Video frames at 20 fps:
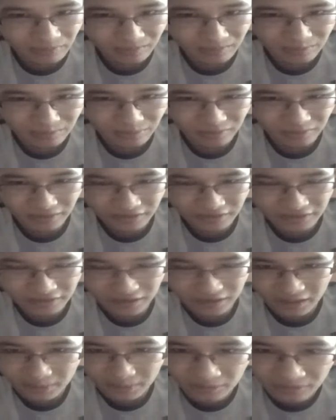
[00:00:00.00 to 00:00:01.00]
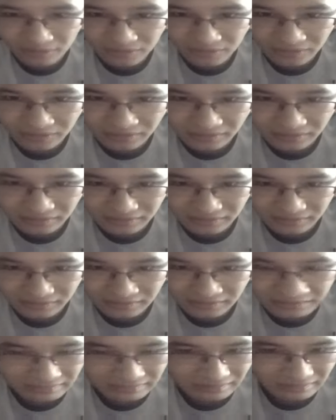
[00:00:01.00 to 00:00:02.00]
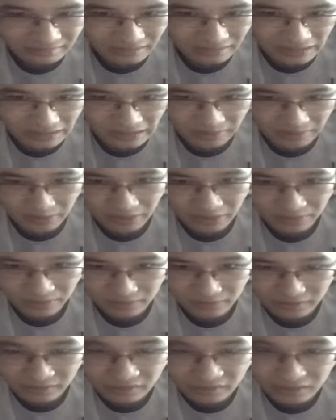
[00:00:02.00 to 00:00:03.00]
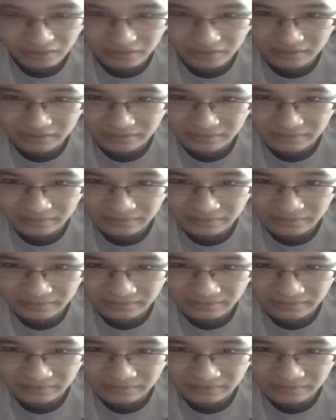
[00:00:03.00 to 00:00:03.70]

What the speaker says: a pretty shy person, I'm not really talkative.